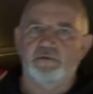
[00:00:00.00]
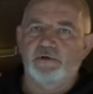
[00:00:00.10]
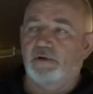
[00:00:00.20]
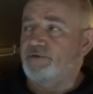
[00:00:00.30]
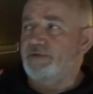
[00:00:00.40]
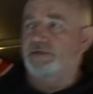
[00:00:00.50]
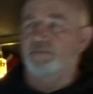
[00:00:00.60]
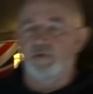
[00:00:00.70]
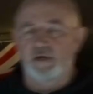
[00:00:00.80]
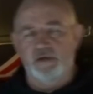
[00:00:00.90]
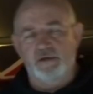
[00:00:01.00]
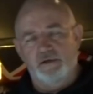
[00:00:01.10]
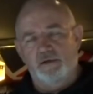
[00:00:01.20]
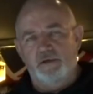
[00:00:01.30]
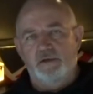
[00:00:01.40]
I always say to Pierre,
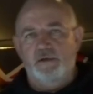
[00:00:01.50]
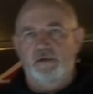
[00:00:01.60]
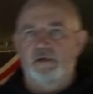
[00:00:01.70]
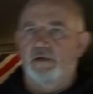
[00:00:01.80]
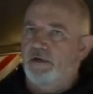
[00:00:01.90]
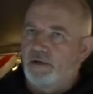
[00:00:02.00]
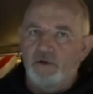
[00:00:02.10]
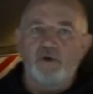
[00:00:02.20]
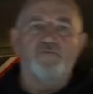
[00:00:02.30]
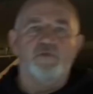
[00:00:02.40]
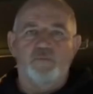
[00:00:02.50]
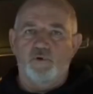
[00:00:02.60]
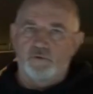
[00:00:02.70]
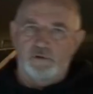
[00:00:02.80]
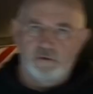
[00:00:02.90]
go for the
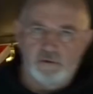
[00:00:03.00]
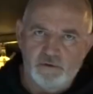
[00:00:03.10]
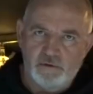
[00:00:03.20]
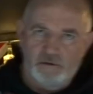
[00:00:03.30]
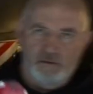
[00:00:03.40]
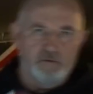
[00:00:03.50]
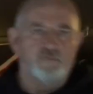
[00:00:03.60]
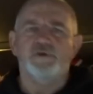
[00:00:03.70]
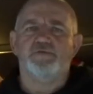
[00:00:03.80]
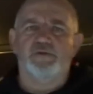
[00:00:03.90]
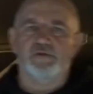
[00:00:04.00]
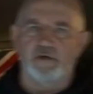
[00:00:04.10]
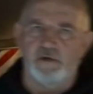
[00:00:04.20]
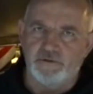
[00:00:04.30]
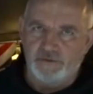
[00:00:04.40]
moon, reach for the
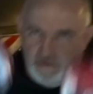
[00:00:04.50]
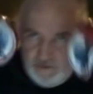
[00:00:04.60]
stars.